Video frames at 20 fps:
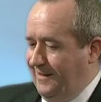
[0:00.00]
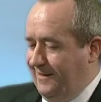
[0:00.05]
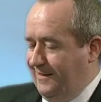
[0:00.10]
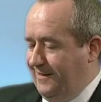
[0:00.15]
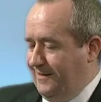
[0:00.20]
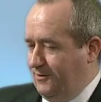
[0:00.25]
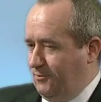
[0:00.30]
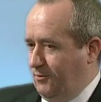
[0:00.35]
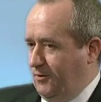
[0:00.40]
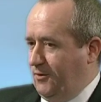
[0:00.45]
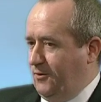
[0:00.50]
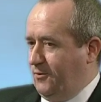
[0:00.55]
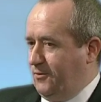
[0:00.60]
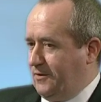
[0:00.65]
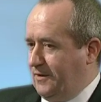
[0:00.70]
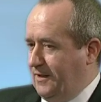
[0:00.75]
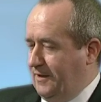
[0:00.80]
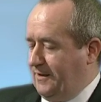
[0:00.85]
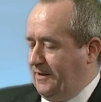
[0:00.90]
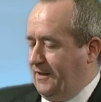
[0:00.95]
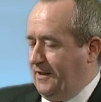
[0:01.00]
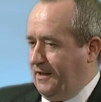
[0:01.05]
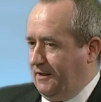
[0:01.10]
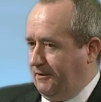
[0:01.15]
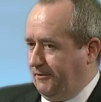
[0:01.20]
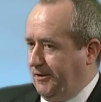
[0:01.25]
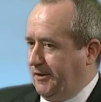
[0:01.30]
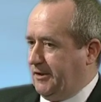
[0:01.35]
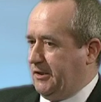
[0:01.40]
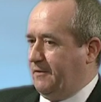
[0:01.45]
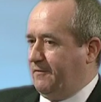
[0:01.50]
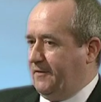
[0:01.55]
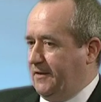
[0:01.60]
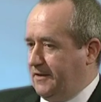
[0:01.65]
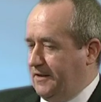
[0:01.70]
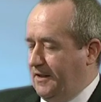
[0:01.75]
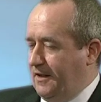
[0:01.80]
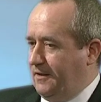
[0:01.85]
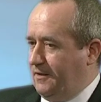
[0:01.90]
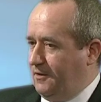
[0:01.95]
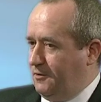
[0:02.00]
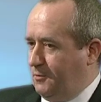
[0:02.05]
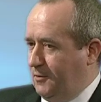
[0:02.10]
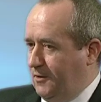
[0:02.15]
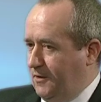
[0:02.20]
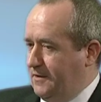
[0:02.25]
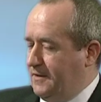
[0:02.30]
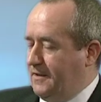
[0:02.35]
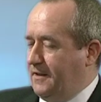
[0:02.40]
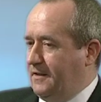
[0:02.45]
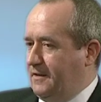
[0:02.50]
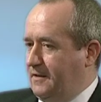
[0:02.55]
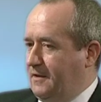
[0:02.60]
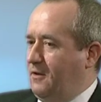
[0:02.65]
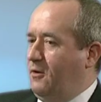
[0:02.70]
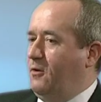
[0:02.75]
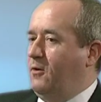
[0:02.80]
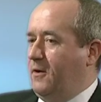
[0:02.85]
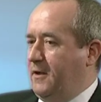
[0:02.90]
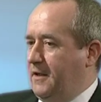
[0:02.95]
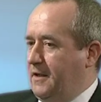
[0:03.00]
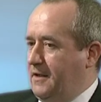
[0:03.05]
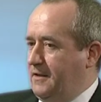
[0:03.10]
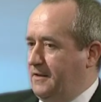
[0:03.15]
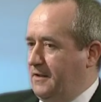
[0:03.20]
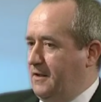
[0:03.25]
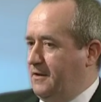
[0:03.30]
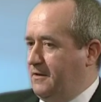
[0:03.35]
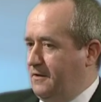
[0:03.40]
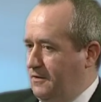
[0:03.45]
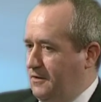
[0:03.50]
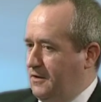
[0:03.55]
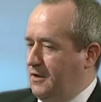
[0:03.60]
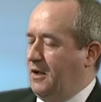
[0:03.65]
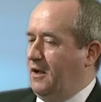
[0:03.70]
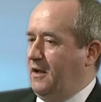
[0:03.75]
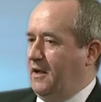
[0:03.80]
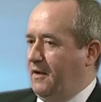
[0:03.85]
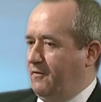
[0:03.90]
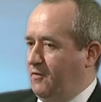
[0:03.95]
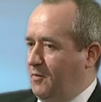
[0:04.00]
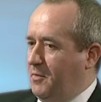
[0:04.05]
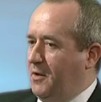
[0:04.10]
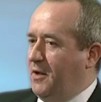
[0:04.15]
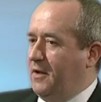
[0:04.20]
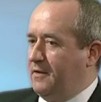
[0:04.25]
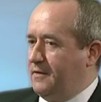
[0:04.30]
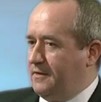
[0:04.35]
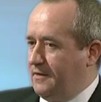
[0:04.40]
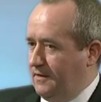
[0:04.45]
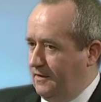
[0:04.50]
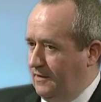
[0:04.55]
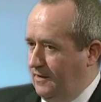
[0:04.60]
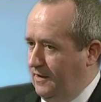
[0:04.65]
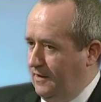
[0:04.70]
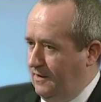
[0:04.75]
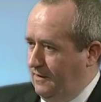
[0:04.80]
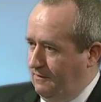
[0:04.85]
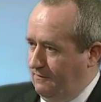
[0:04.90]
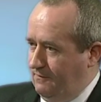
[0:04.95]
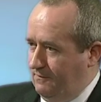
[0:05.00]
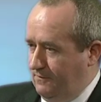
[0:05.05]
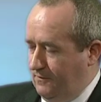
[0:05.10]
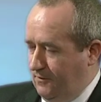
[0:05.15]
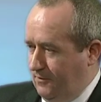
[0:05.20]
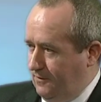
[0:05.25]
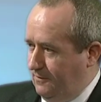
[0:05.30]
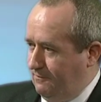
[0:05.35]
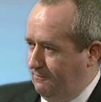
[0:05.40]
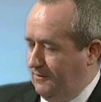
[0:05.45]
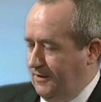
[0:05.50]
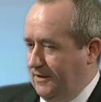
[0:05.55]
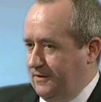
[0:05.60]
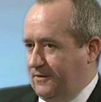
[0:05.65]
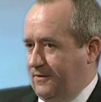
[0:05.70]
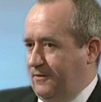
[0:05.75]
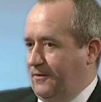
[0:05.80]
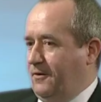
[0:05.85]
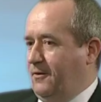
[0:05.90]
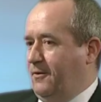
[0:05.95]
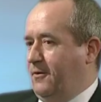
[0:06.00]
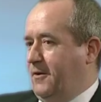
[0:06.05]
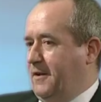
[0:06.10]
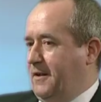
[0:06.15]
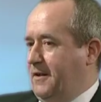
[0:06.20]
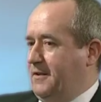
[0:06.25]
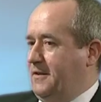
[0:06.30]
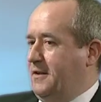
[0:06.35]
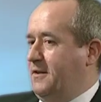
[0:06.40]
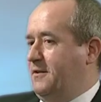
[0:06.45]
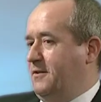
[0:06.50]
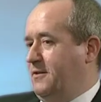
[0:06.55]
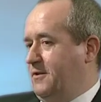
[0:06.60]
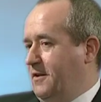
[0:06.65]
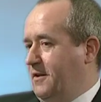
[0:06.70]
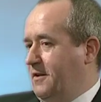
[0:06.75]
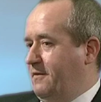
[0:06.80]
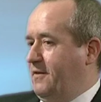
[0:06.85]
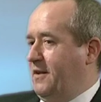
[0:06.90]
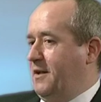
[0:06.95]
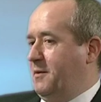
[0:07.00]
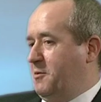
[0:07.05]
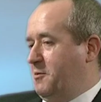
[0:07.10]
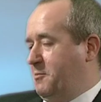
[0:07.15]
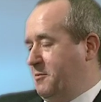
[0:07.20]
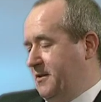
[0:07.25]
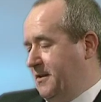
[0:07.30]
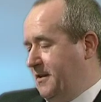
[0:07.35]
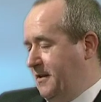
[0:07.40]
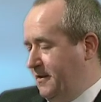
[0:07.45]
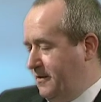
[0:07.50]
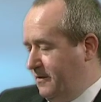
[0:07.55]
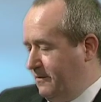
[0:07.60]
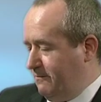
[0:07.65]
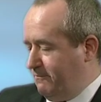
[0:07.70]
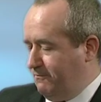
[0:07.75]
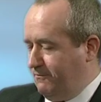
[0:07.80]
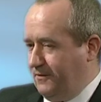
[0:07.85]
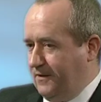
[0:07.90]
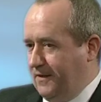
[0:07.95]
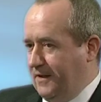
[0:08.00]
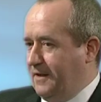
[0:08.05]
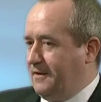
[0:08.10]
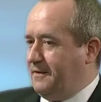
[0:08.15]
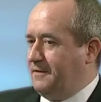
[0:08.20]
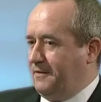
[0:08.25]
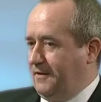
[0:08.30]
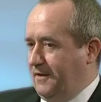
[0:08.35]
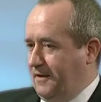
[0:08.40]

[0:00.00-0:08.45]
It is one of those key areas of the standard where it says the organisation shall have a policy for this, or the organisation shall develop a procedure for that,